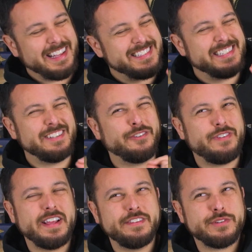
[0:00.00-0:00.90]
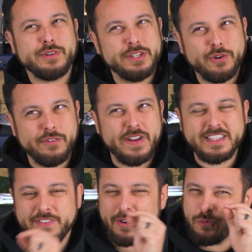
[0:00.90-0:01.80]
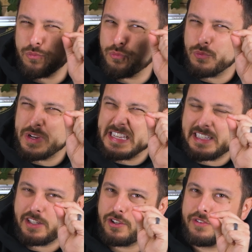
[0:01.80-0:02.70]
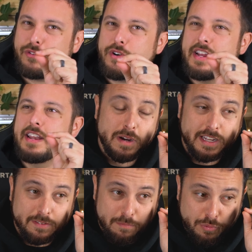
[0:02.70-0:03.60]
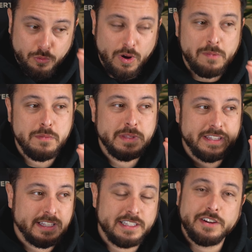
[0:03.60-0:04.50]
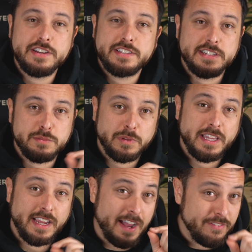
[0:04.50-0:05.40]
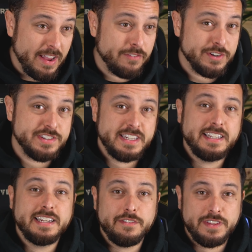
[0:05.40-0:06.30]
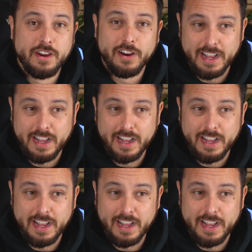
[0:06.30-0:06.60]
I could still find the screen door effect if I really looked for but probably the clearest display I've ever seen in a VR